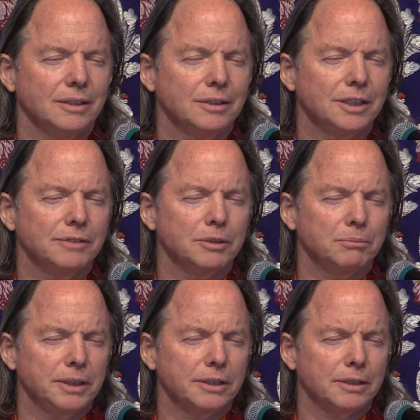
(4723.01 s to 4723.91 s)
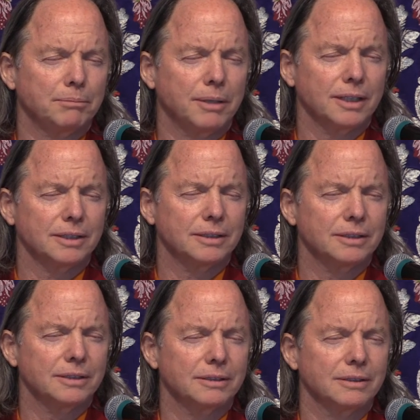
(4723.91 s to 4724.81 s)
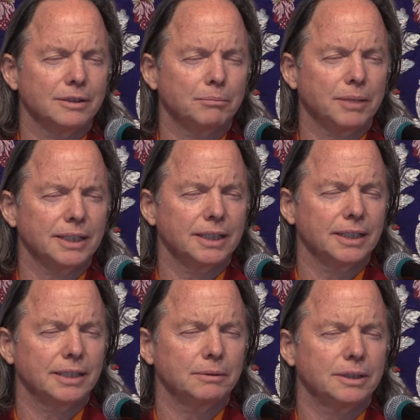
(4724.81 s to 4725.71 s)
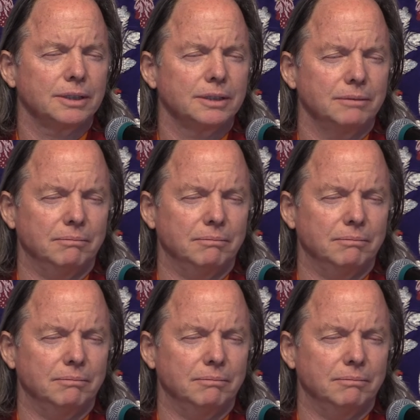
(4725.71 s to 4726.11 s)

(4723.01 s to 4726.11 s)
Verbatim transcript: Could even be your posture or your body language.